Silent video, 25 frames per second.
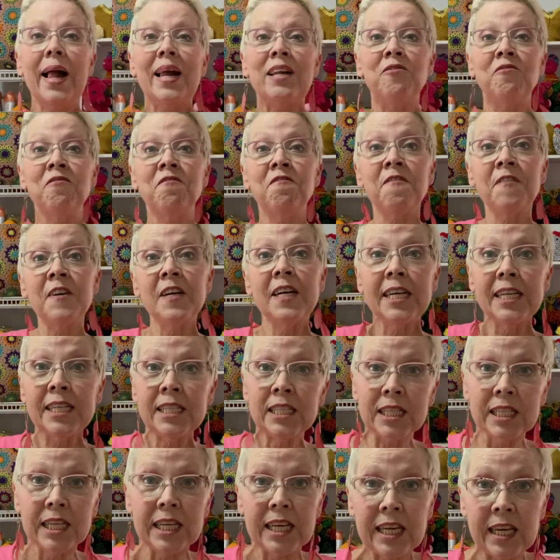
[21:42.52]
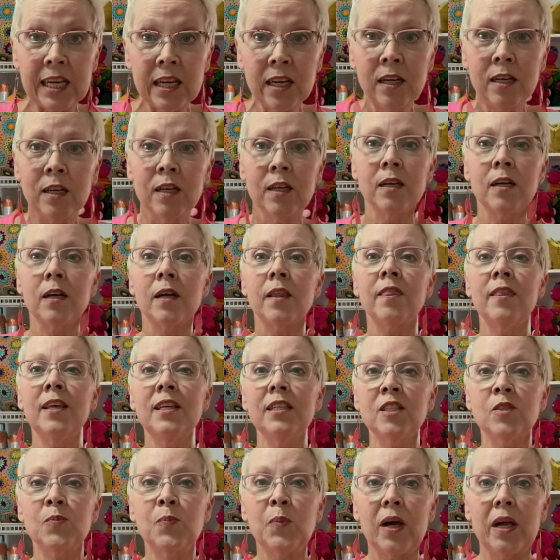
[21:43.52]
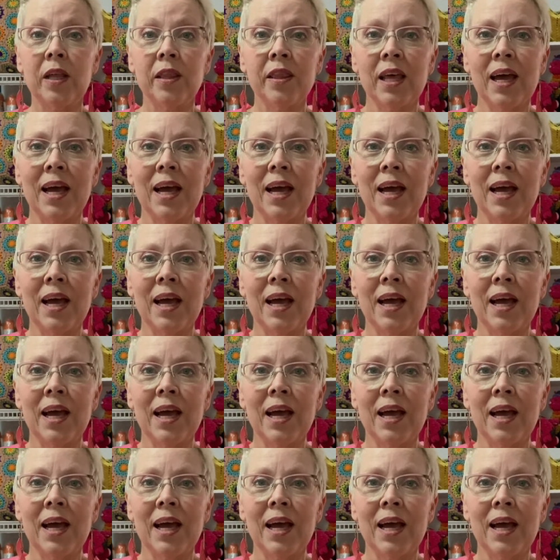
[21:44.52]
And finally, this month,